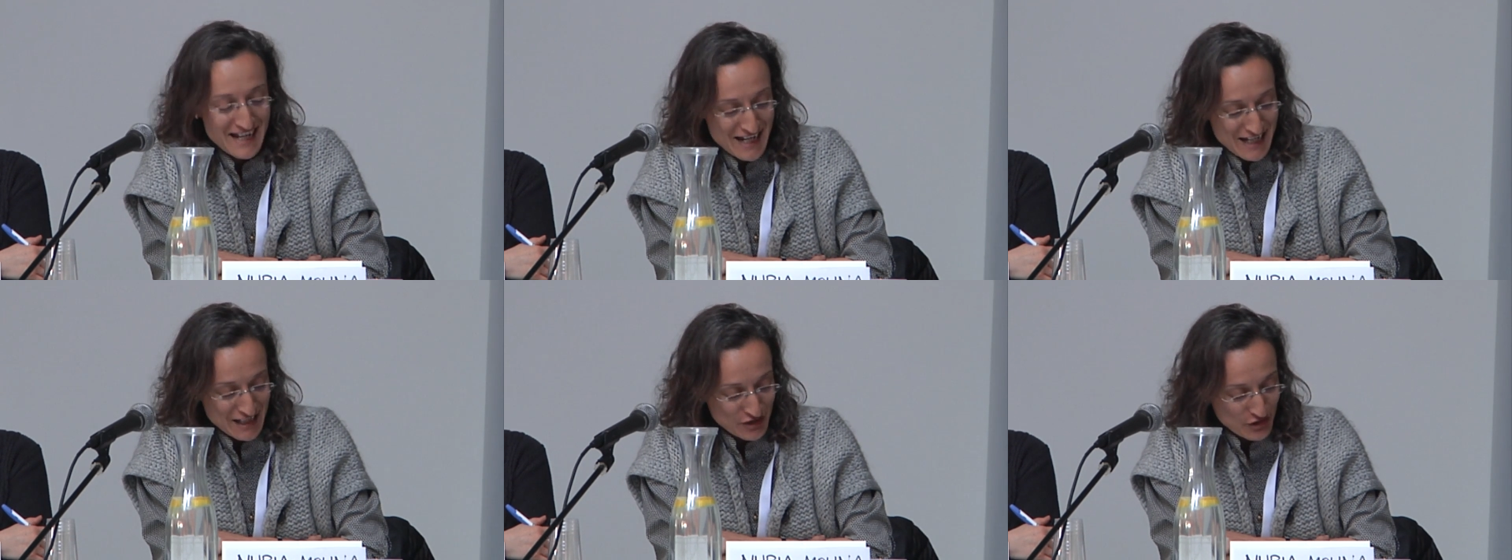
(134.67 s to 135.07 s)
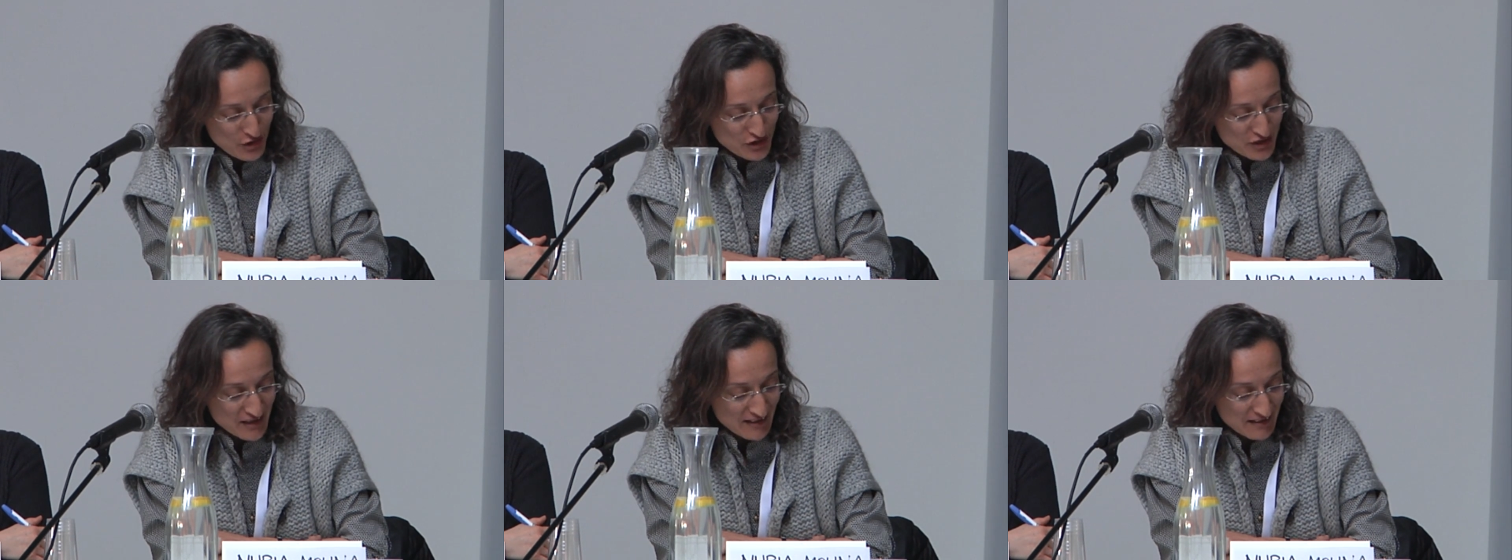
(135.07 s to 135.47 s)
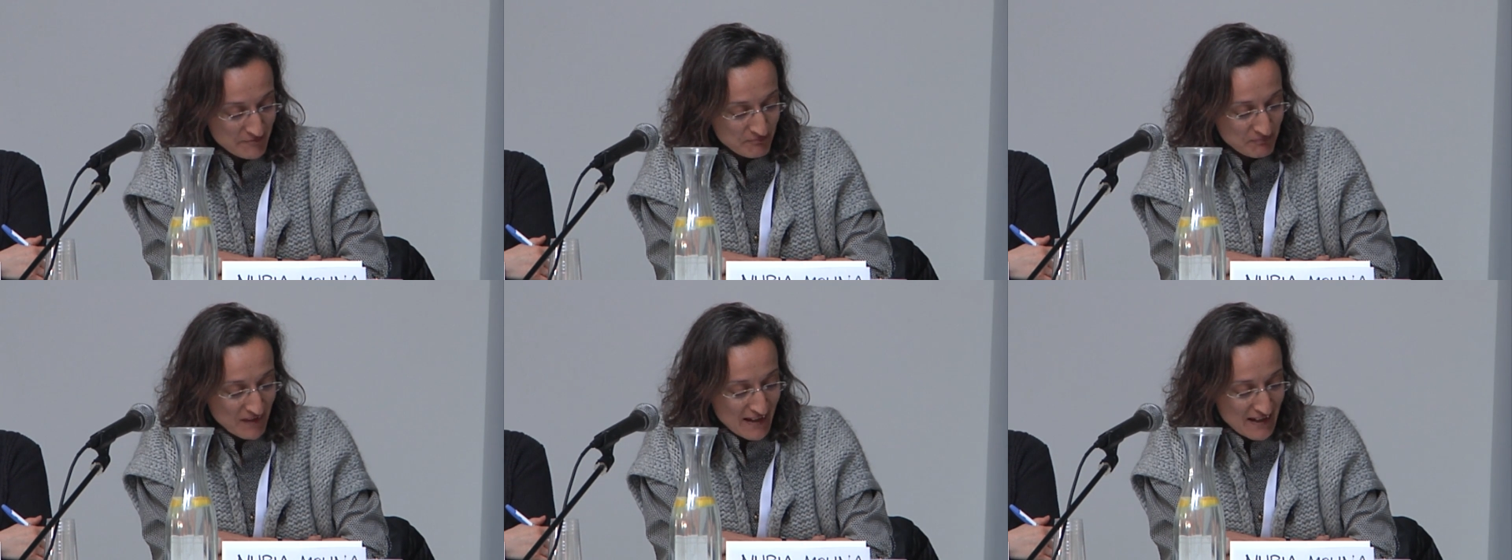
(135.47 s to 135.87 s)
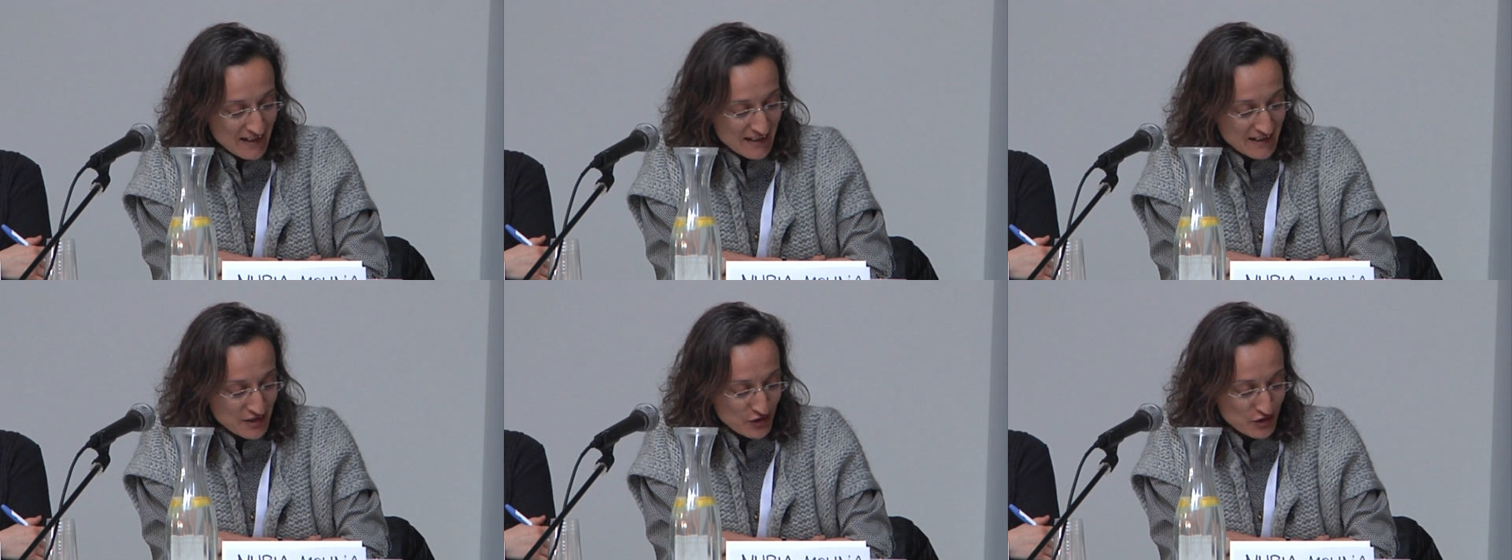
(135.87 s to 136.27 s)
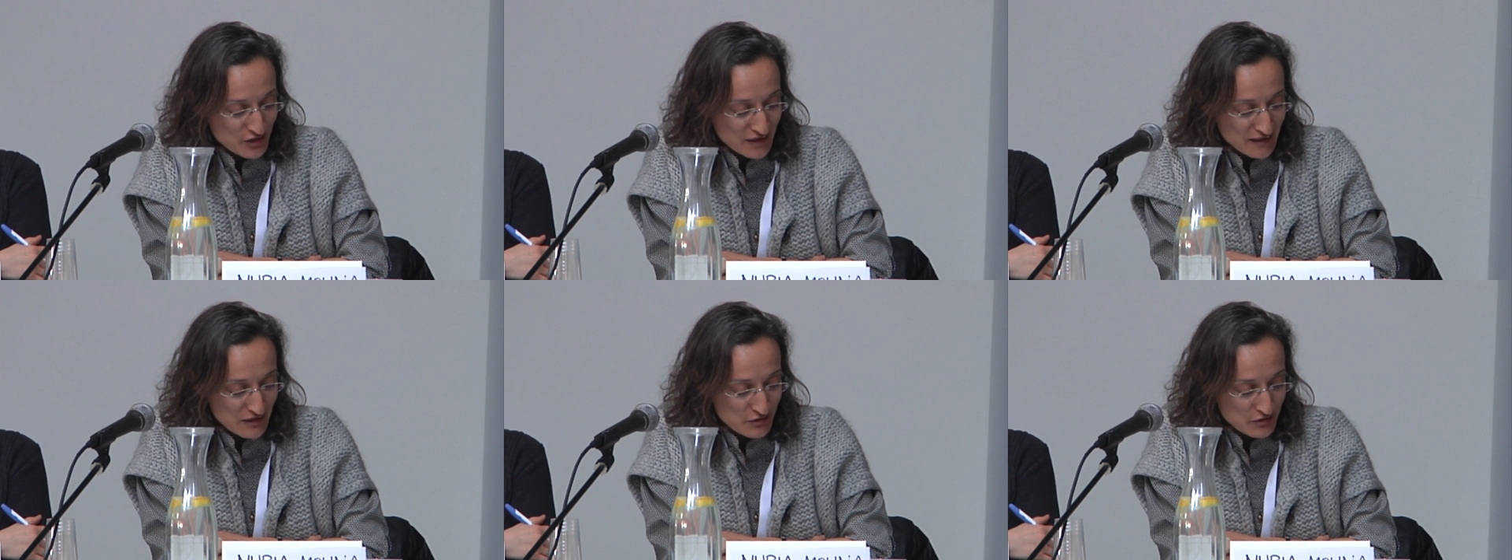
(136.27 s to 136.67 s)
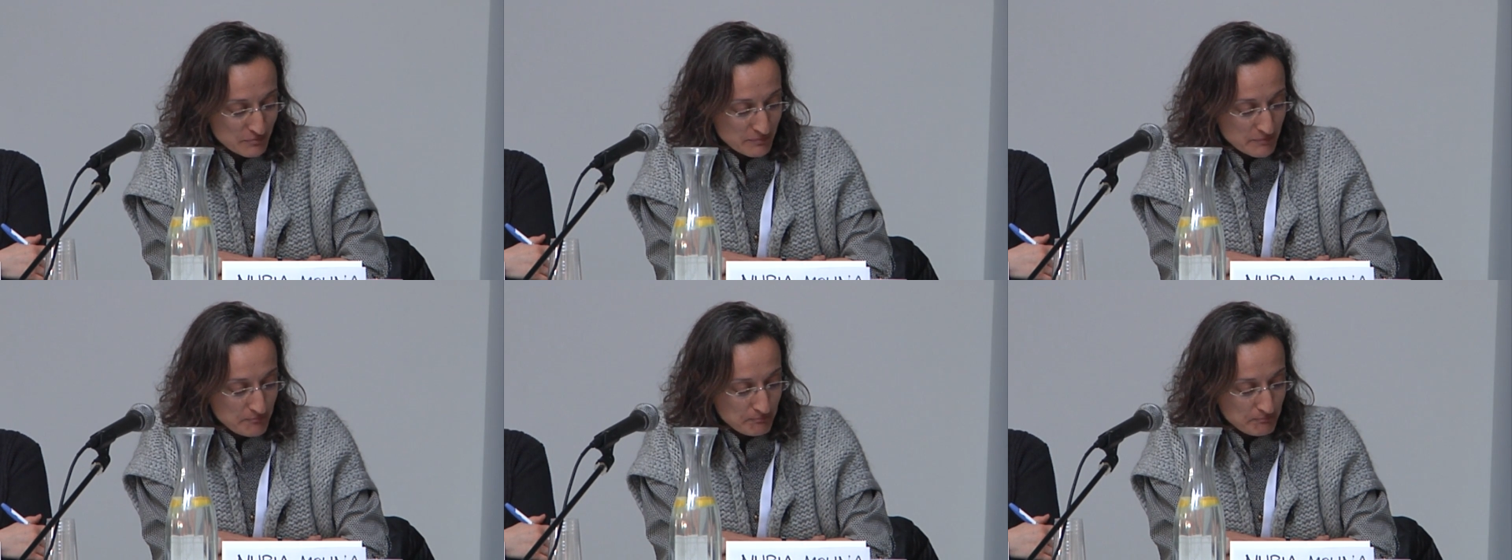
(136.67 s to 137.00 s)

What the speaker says: is haunting Europe.